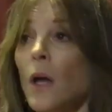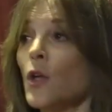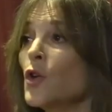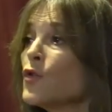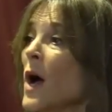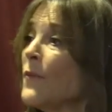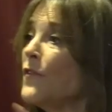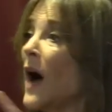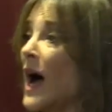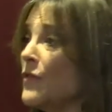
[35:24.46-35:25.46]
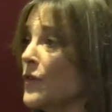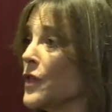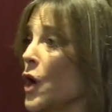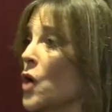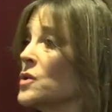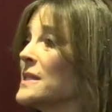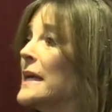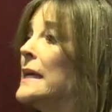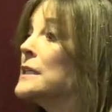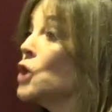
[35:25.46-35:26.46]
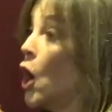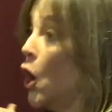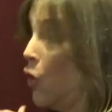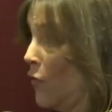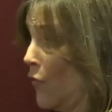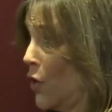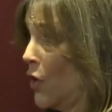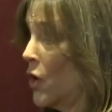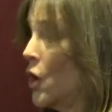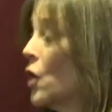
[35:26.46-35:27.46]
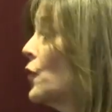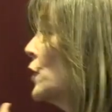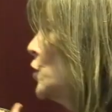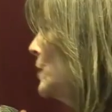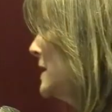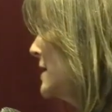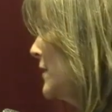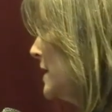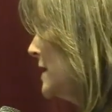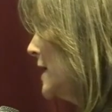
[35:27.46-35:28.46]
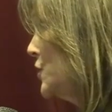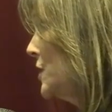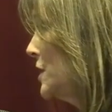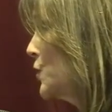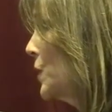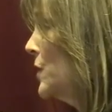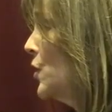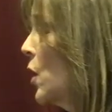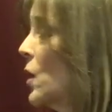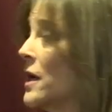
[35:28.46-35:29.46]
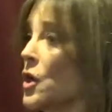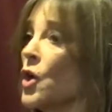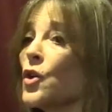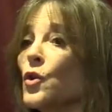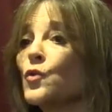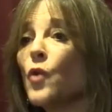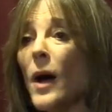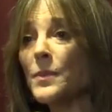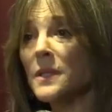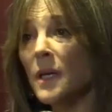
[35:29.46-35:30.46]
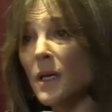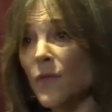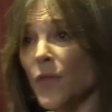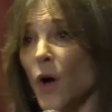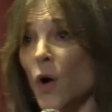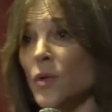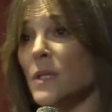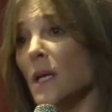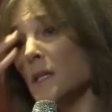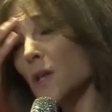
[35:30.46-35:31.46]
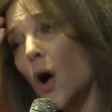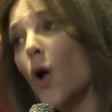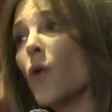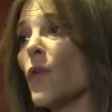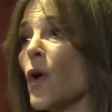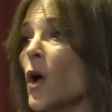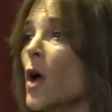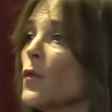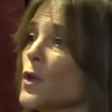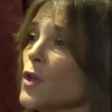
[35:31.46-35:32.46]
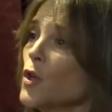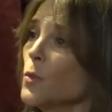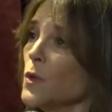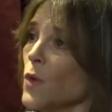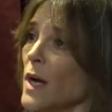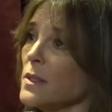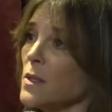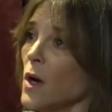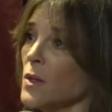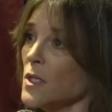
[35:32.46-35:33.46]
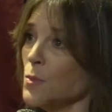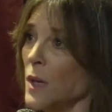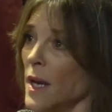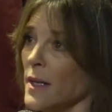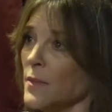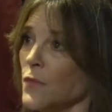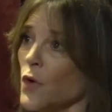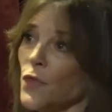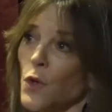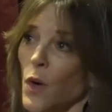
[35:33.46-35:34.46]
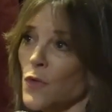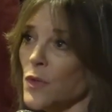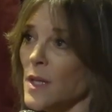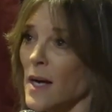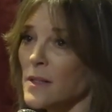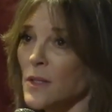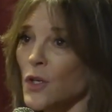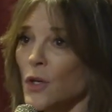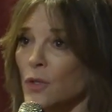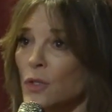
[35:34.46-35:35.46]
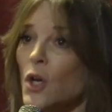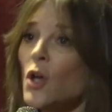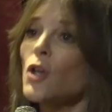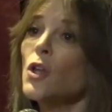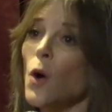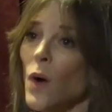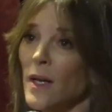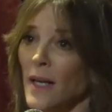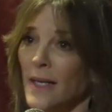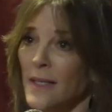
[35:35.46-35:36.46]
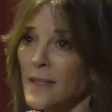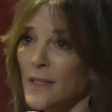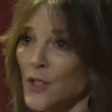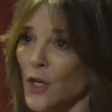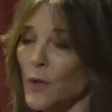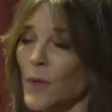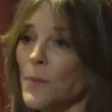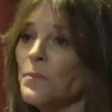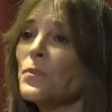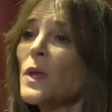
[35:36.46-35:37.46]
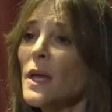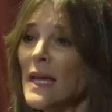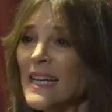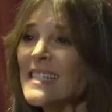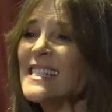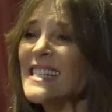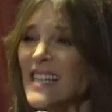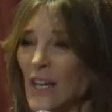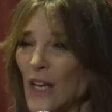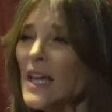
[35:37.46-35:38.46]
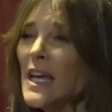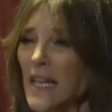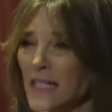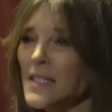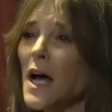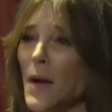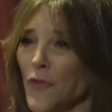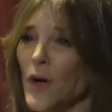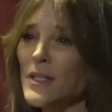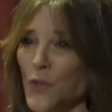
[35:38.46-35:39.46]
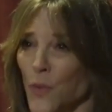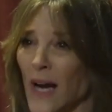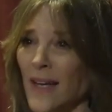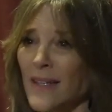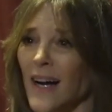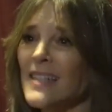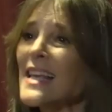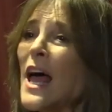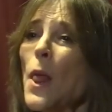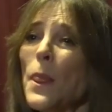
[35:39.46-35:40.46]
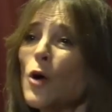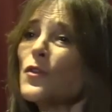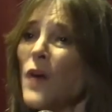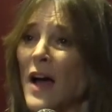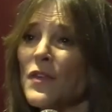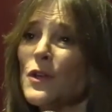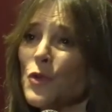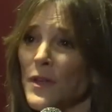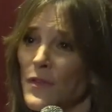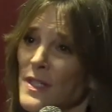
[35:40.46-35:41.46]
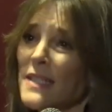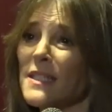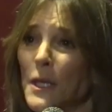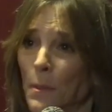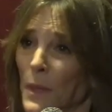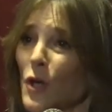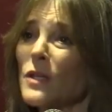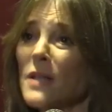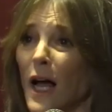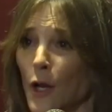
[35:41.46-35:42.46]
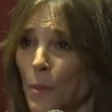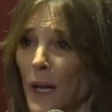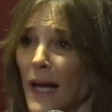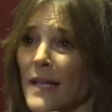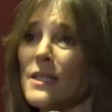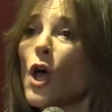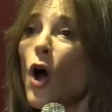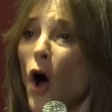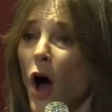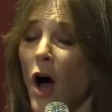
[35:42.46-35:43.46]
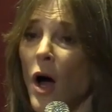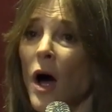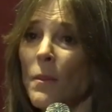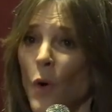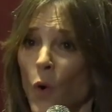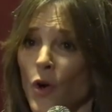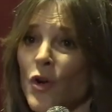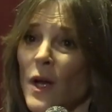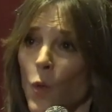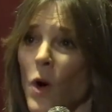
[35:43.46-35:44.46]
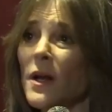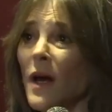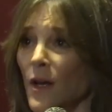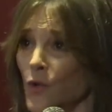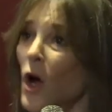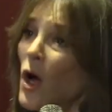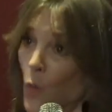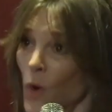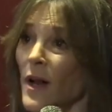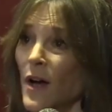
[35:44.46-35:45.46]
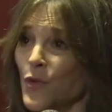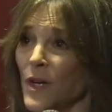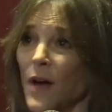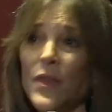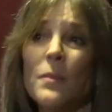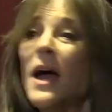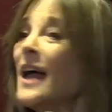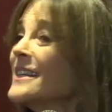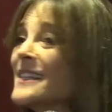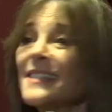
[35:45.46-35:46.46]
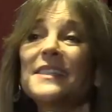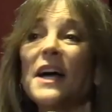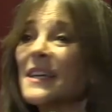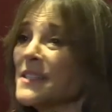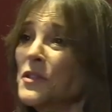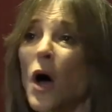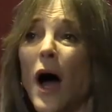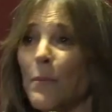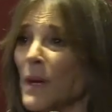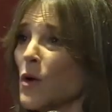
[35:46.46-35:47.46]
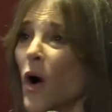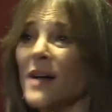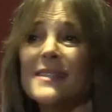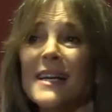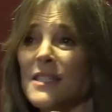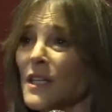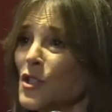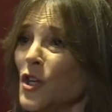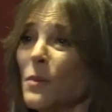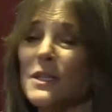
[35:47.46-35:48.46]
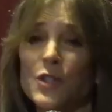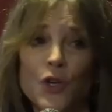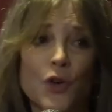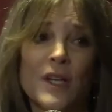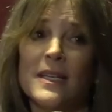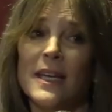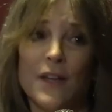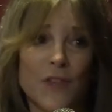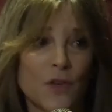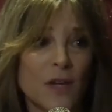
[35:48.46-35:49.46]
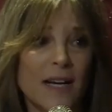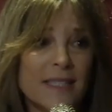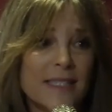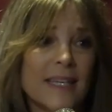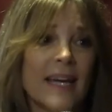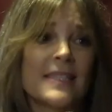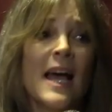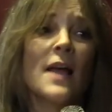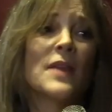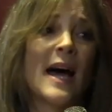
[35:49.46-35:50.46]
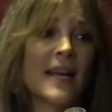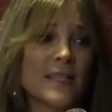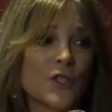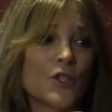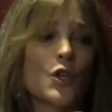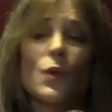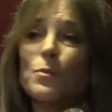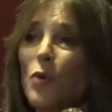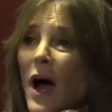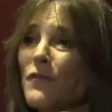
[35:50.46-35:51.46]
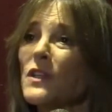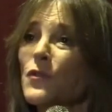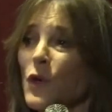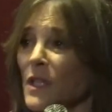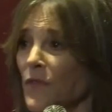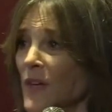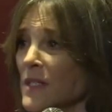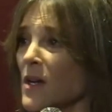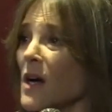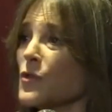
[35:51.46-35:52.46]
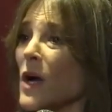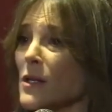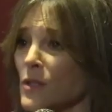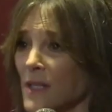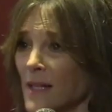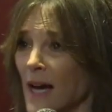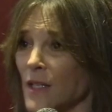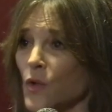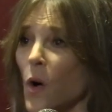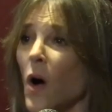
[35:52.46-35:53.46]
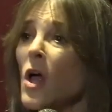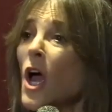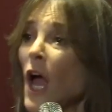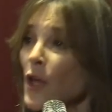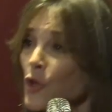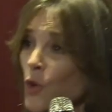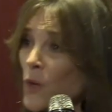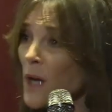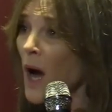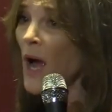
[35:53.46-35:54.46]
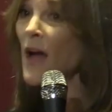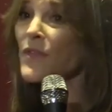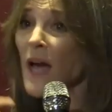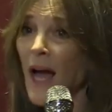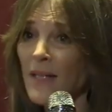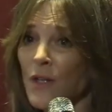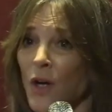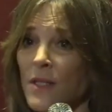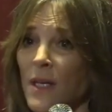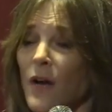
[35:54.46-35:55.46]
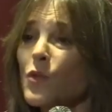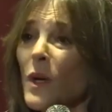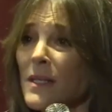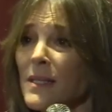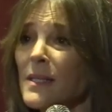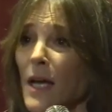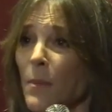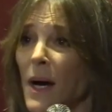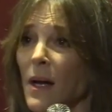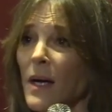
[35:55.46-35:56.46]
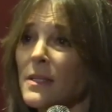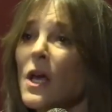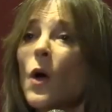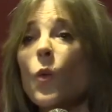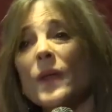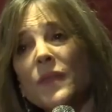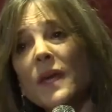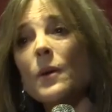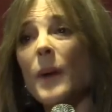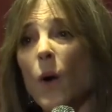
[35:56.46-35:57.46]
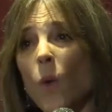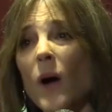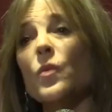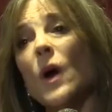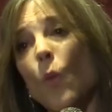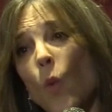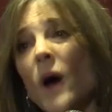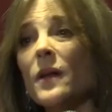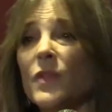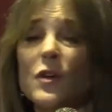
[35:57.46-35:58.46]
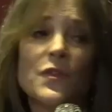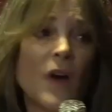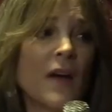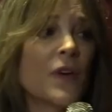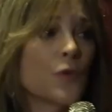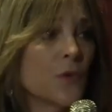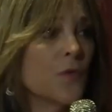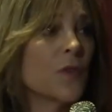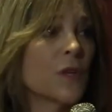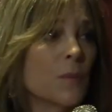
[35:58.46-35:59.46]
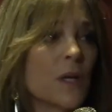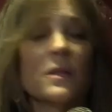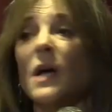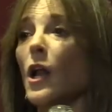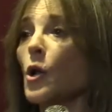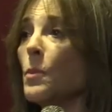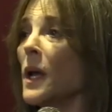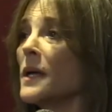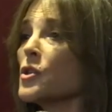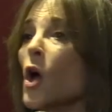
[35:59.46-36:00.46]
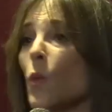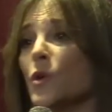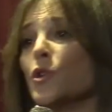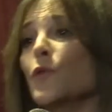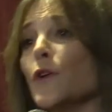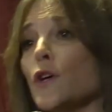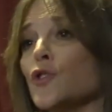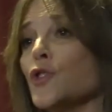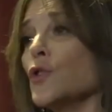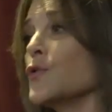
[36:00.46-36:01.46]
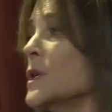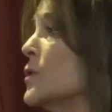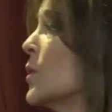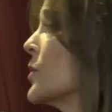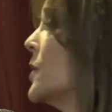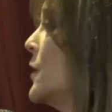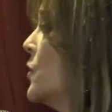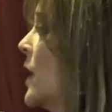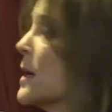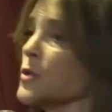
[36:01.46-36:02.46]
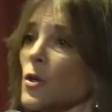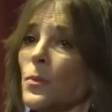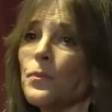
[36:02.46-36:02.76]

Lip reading: You drop 5 of those, it's over for human civilization as we know it. You drop 10 of those, it's over for the human race on this planet for a few 100,000 years. You know what, ladies and gentlemen? It is time for us to recognize those $560 million planes are ordered at 100 of them. Is not because that's a legitimate security need of the United States. That has to do with profits for defense contractors, and that is all. And you and I have to ask ourselves, what does it say about us when think about what one of those $550 million planes would do for those children in northern New Hampshire?